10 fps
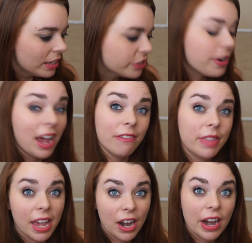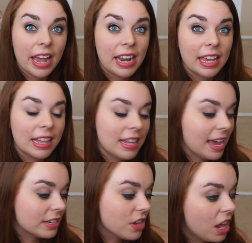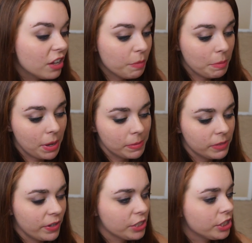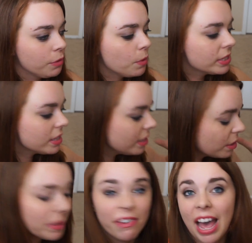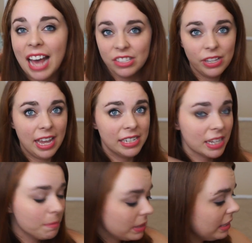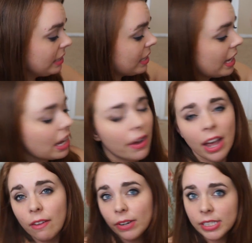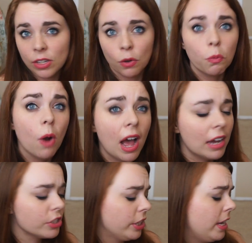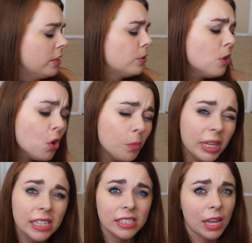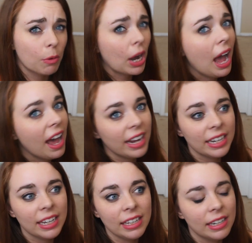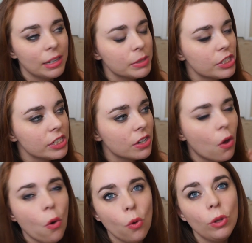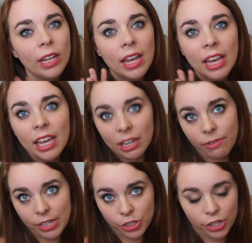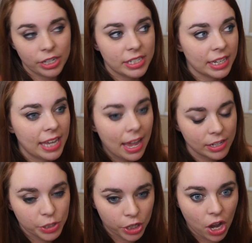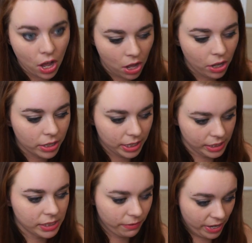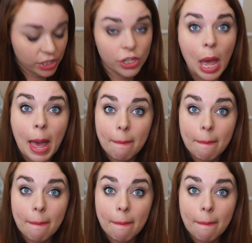Drive there, and I collect all of my mom's fish, and it was a little bit of a hassle. I had to completely take out every single rock. She had gobies that were hiding, and it was just a whole adventure to capture all these fish.